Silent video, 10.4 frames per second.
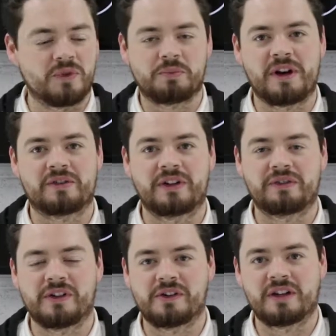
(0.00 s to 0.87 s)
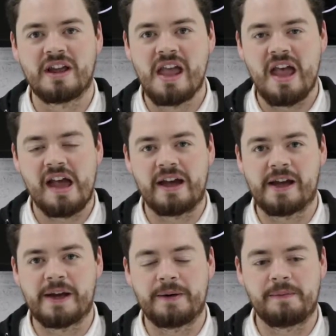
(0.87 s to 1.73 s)
much better free flowing.
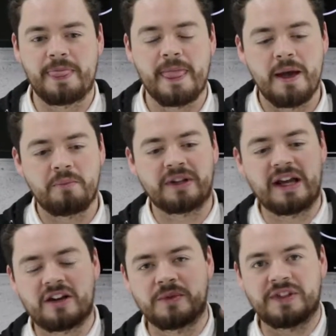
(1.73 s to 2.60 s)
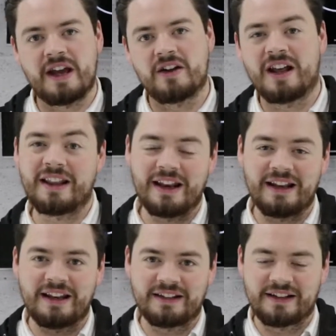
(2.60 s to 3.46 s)
But that comes down and then
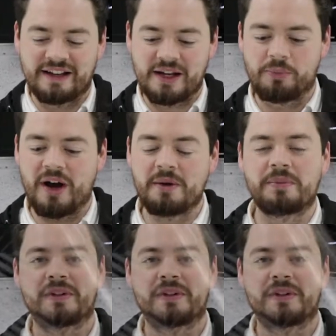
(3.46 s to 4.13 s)
it needs a link pipe